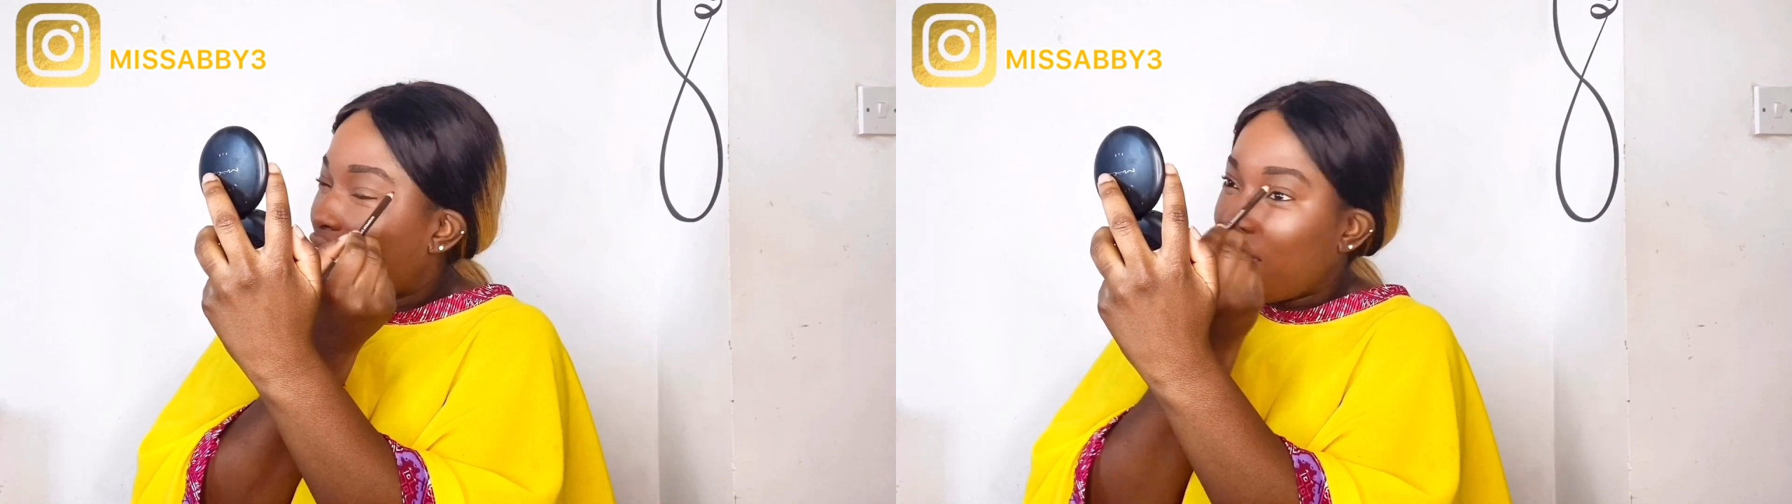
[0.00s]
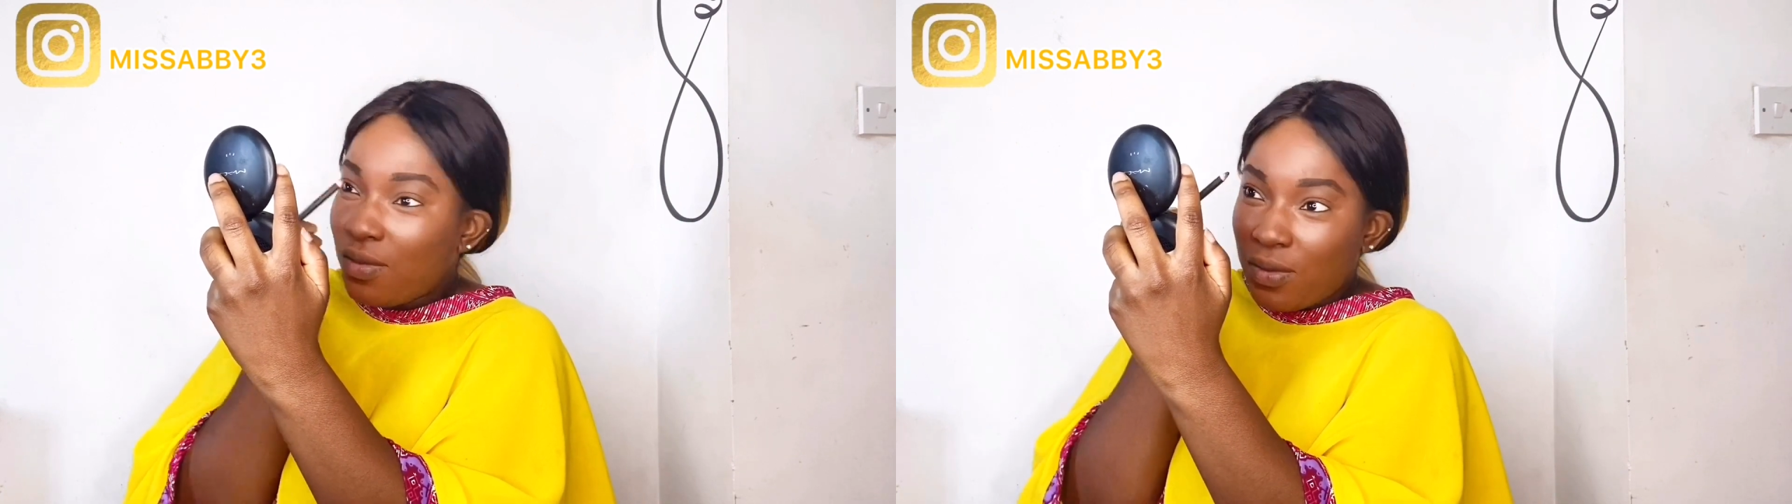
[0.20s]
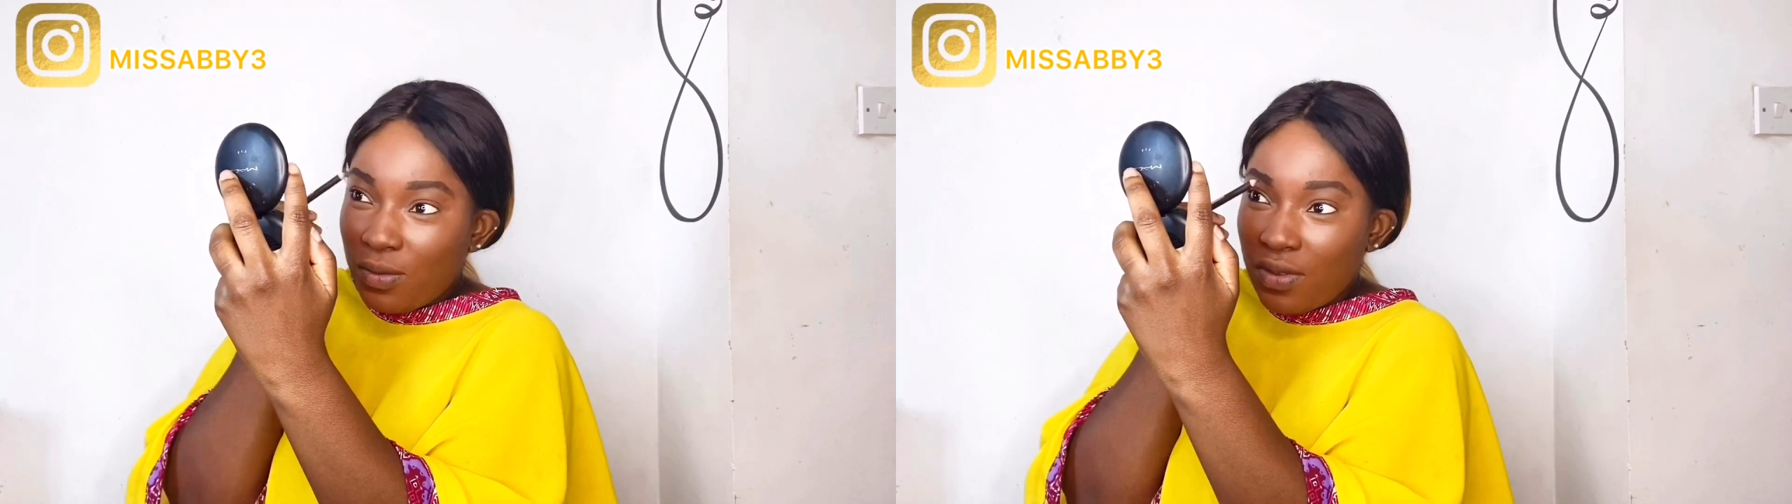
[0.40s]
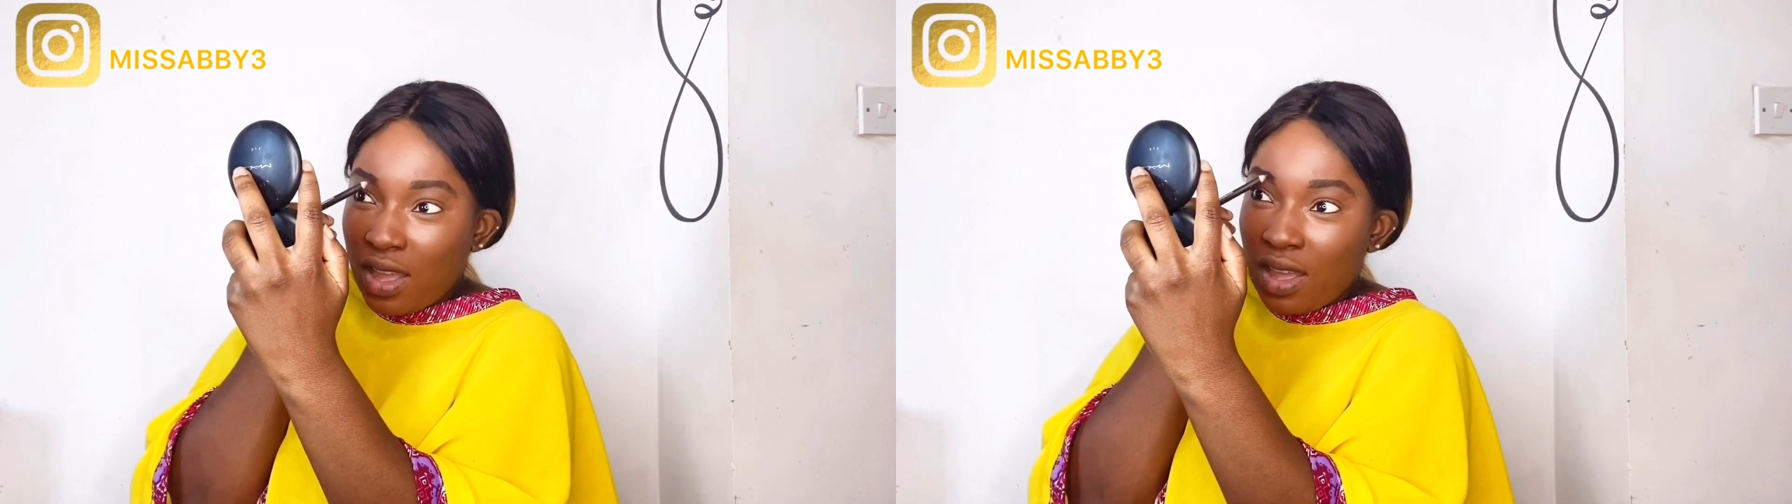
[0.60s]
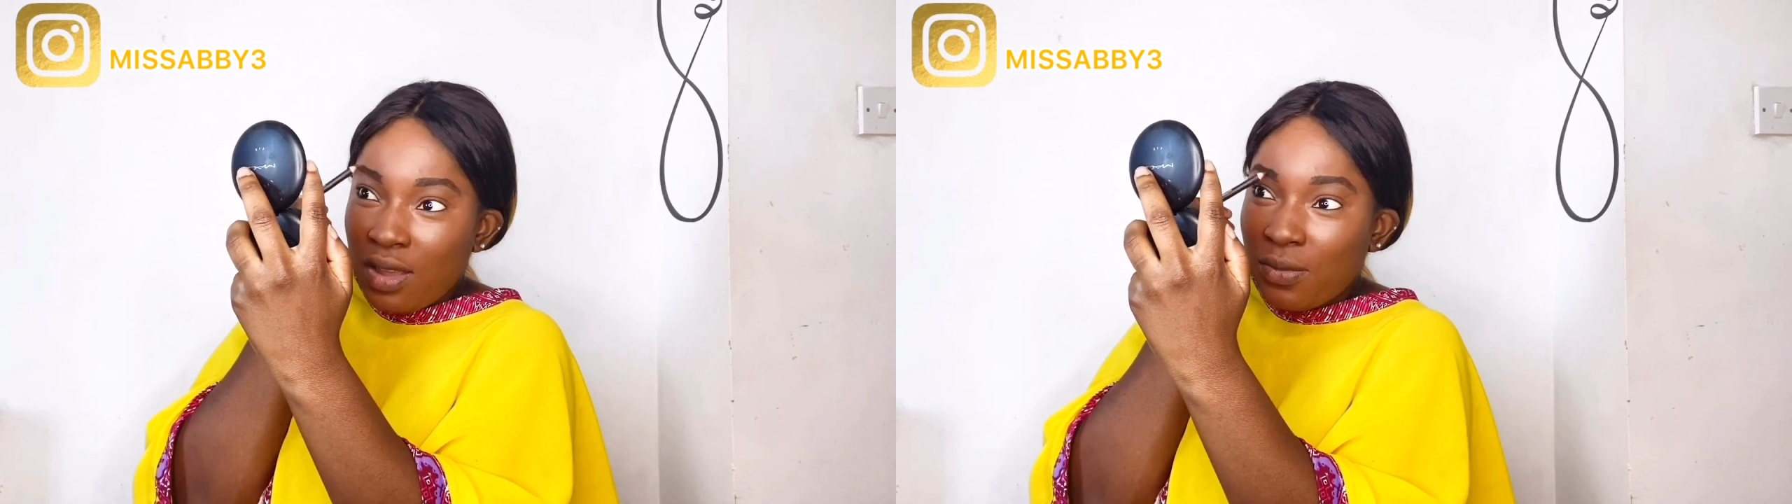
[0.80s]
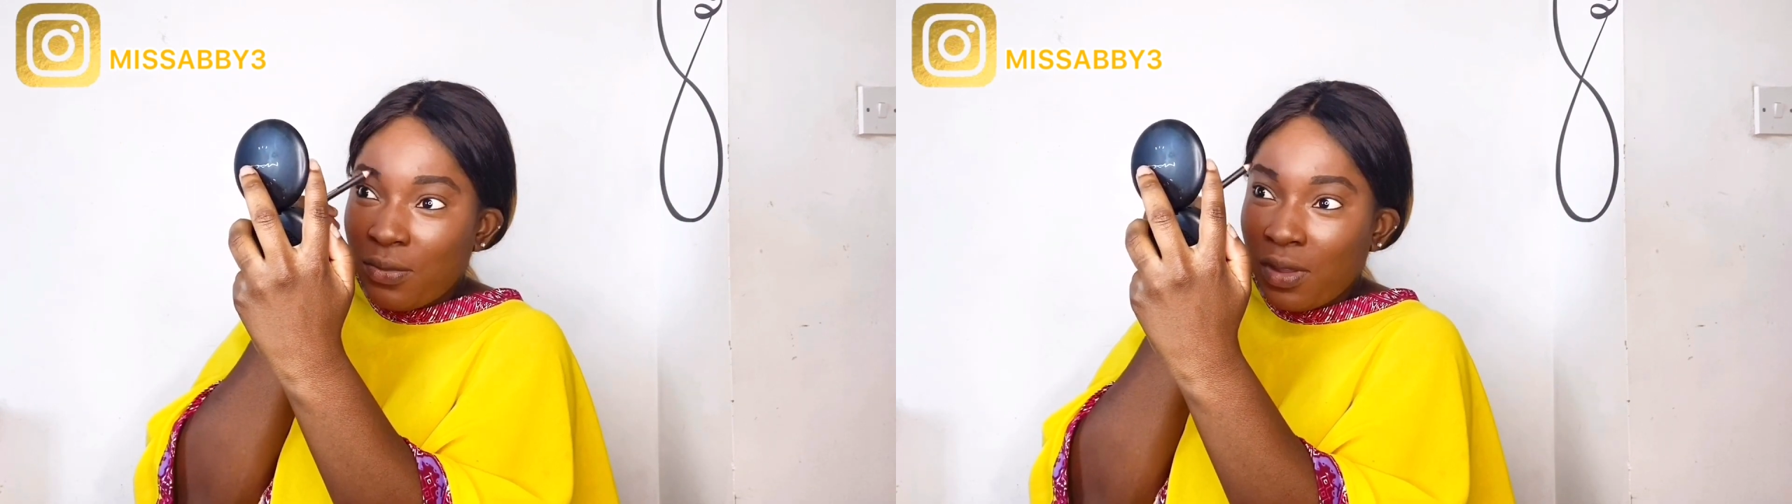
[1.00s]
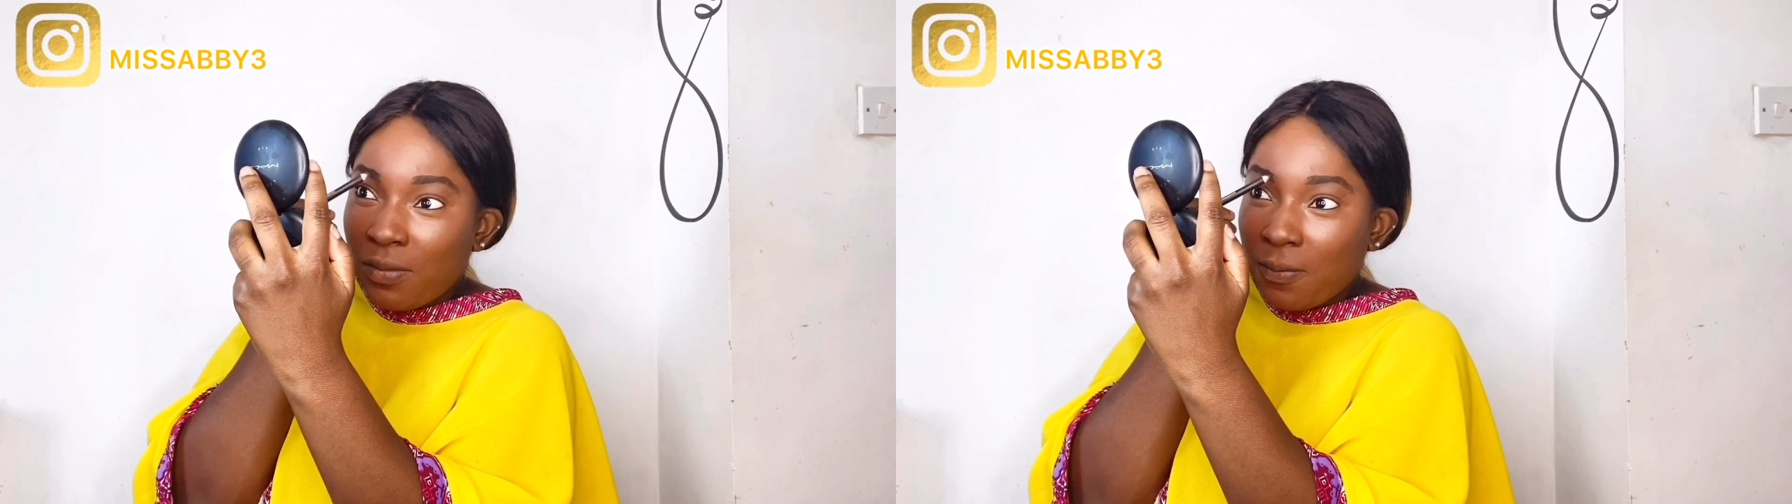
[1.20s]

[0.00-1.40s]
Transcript: I have a fair fit.